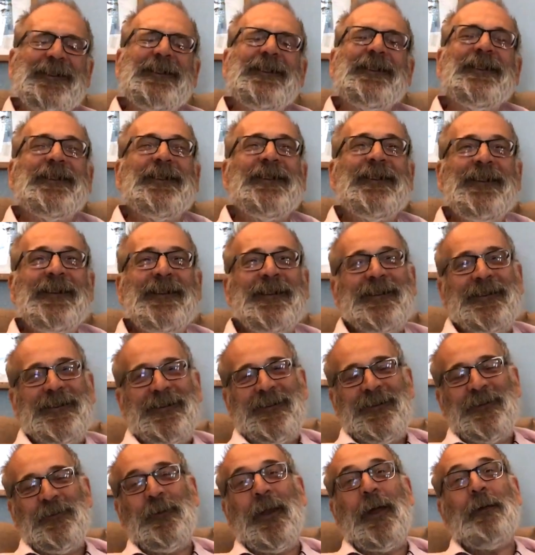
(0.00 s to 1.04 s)
Far from it.
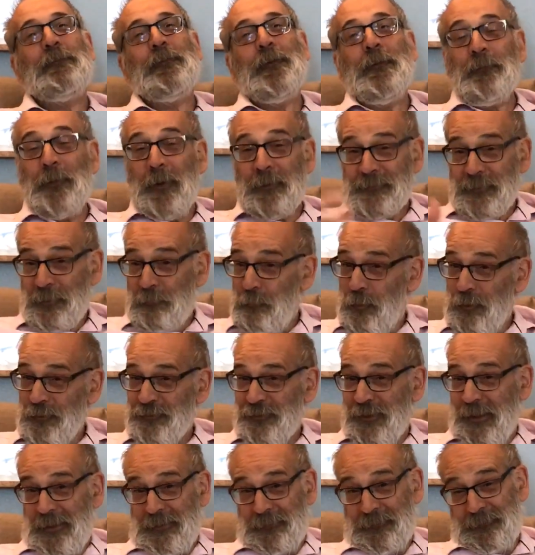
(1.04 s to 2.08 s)
Far well, from perhaps it. I
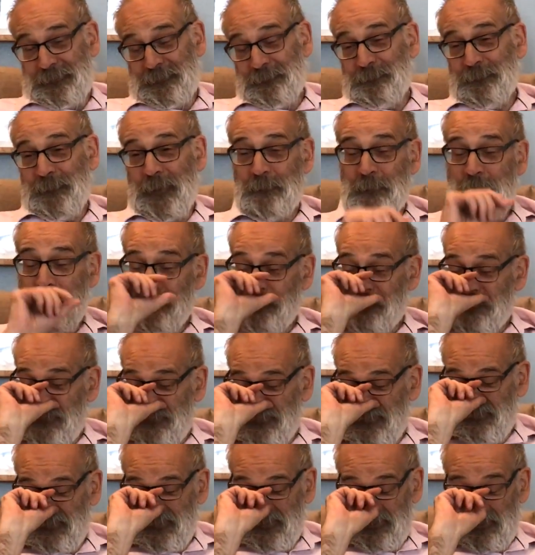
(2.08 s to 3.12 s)
was then. My mum
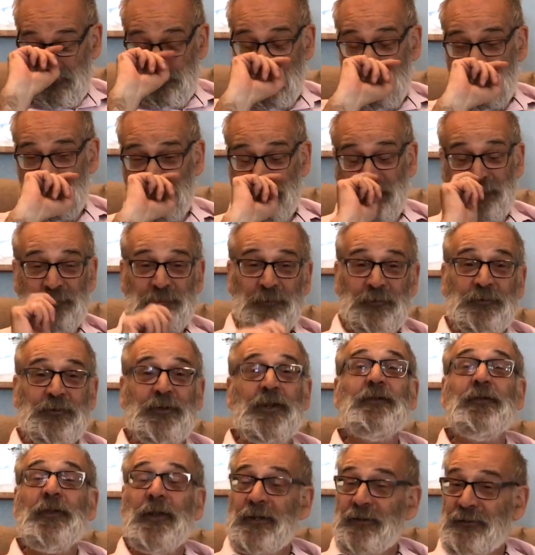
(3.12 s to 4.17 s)
certainly thinks I was.
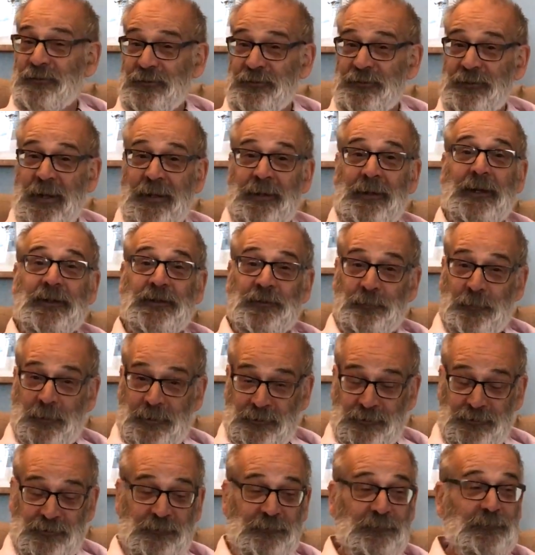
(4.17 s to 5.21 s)
She thinks there's
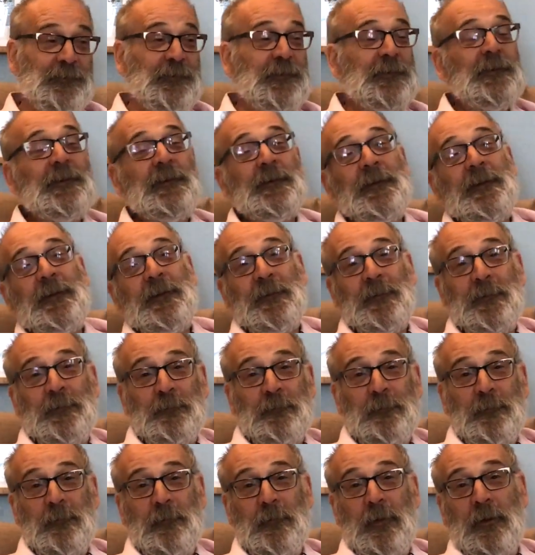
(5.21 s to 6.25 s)
aspects of
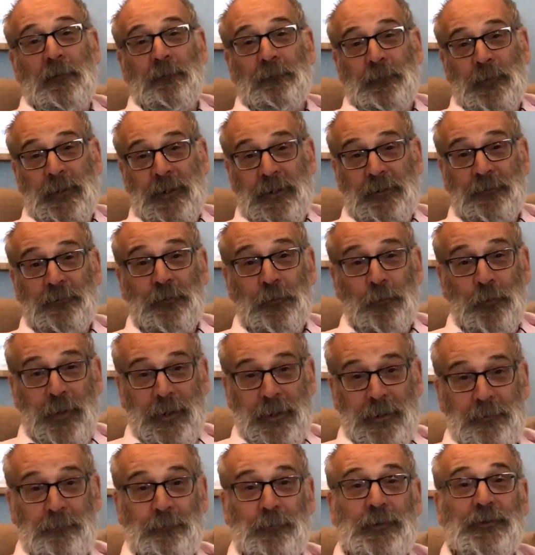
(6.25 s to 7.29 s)
of me in the
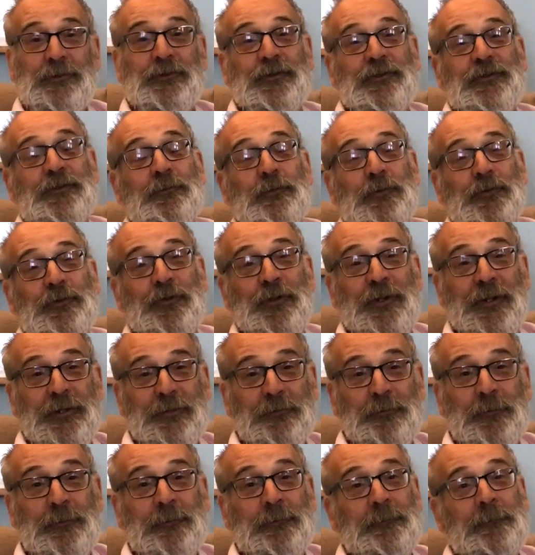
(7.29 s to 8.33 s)
way in which it's
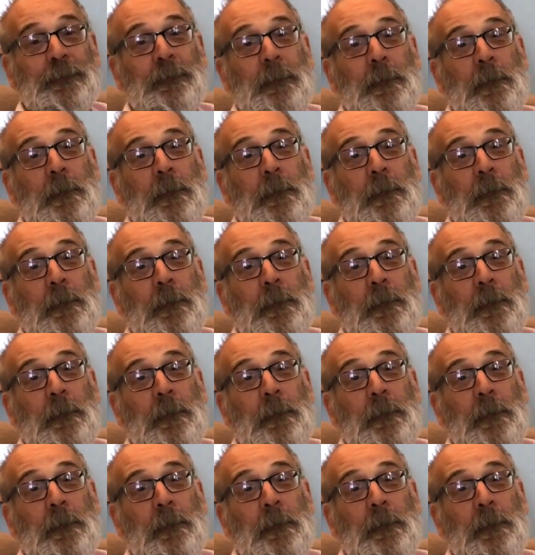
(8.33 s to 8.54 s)
portrayed. With,